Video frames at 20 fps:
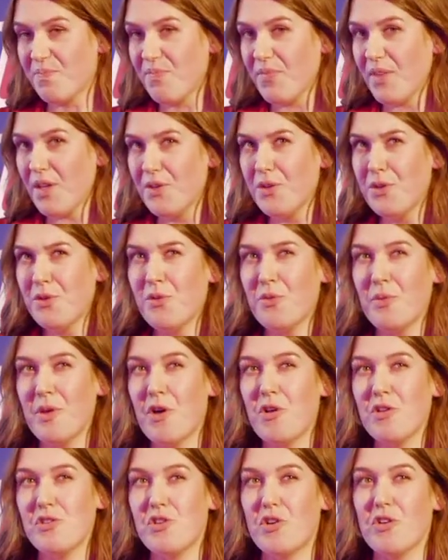you know, we
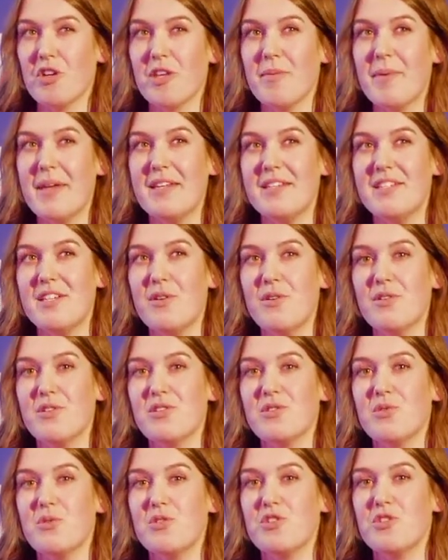all documented it on
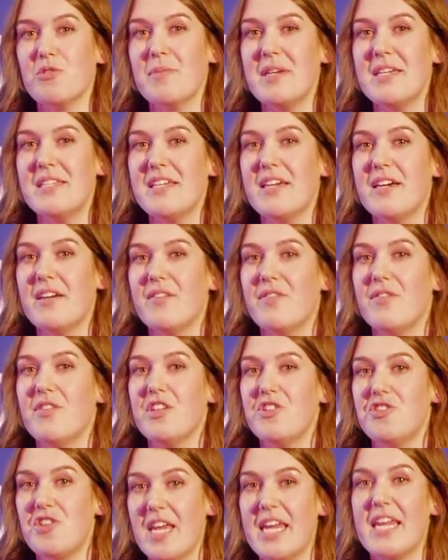social media, the
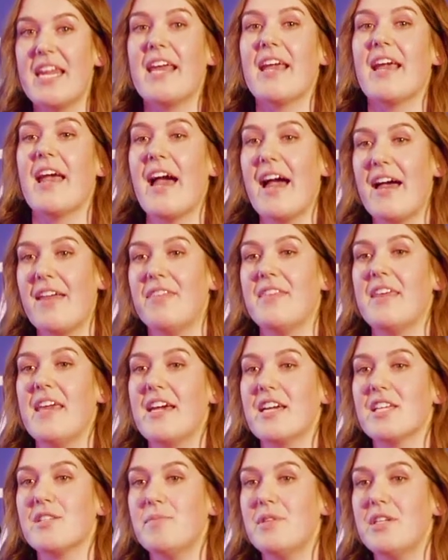training and the
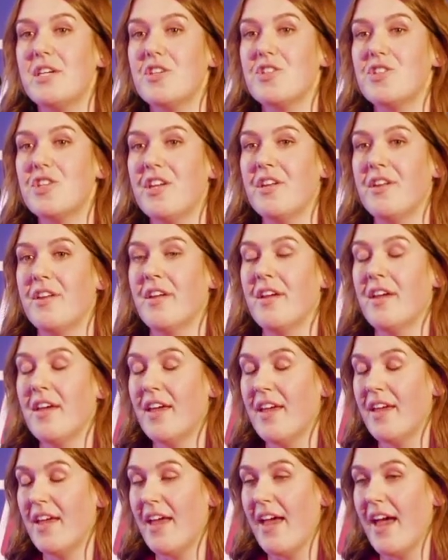expedition.
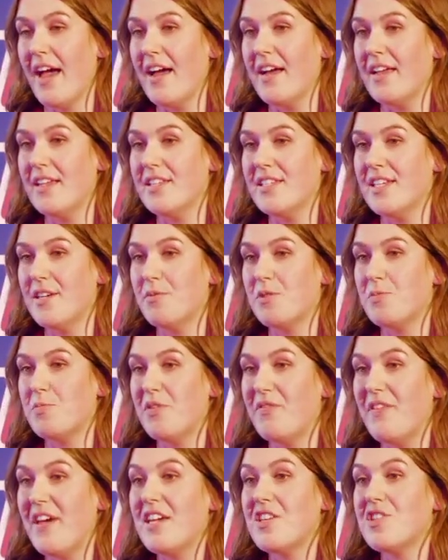And it was
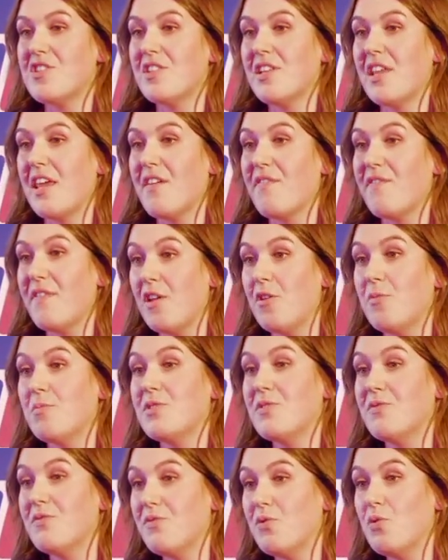professionally filmed
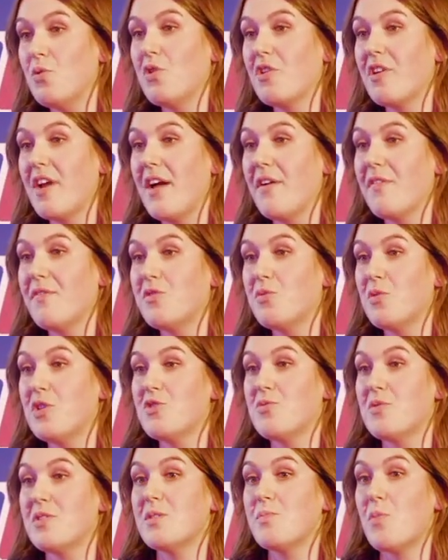and photographed, which
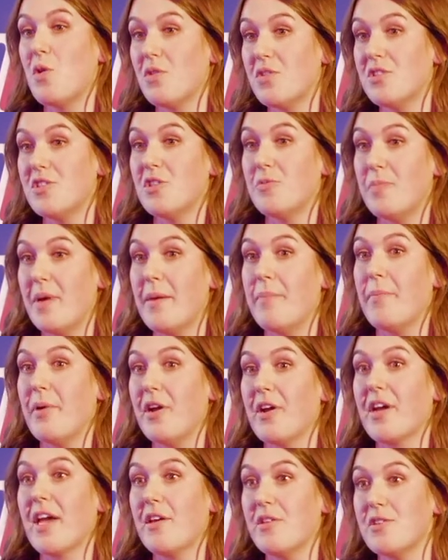was sponsored by
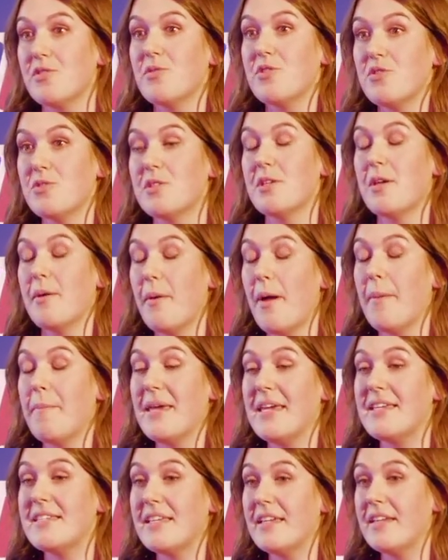Berghaus, which was
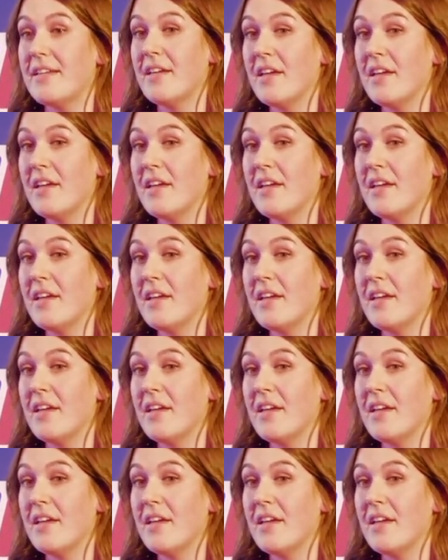amazing.